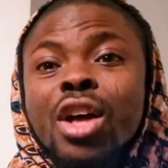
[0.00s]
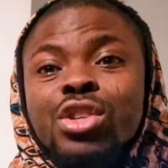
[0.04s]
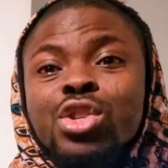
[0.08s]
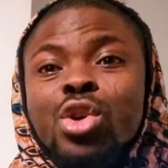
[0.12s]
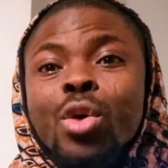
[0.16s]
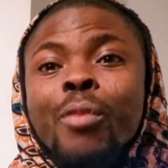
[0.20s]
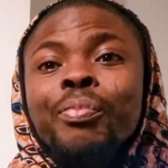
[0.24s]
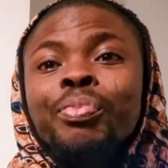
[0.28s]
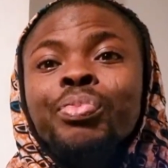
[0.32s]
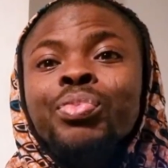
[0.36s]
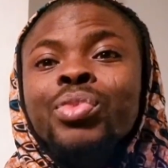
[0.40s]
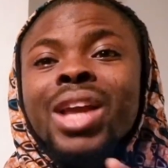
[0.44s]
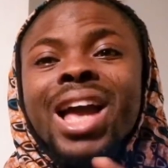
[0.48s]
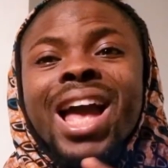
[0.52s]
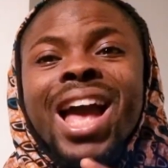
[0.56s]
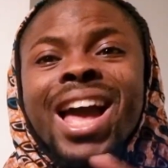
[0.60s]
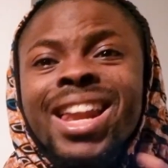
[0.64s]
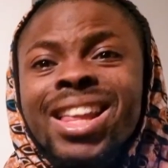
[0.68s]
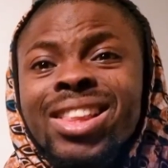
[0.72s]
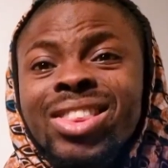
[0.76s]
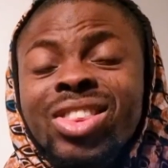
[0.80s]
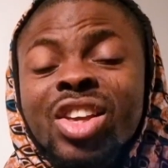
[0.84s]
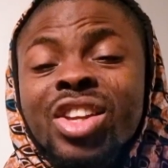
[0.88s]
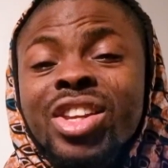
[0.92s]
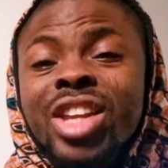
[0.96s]
So
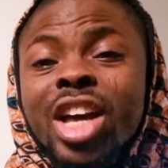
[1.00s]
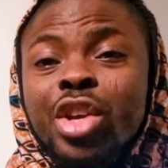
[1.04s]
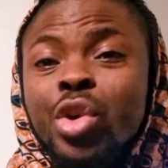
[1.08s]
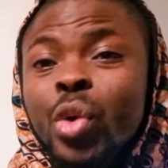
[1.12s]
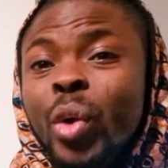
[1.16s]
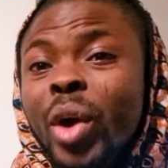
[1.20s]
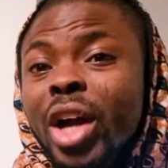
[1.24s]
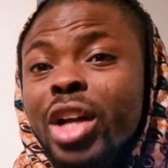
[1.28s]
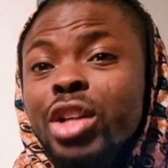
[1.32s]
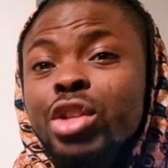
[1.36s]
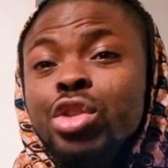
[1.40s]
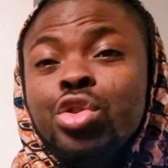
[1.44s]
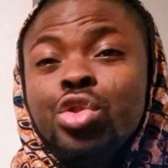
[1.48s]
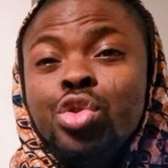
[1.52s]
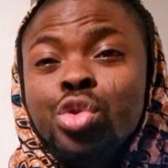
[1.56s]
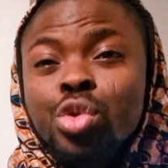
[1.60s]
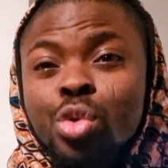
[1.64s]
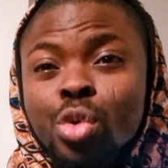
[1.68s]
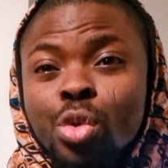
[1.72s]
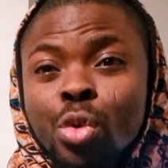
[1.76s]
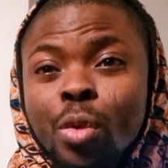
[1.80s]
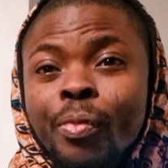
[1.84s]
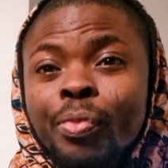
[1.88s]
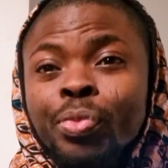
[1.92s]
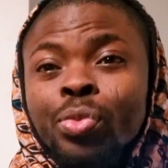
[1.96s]
anything that you can
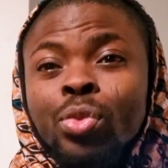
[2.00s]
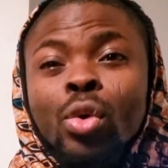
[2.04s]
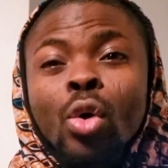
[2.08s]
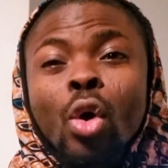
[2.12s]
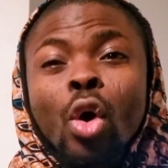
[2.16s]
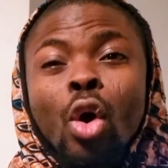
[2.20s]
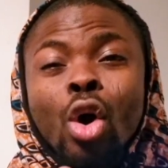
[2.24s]
do,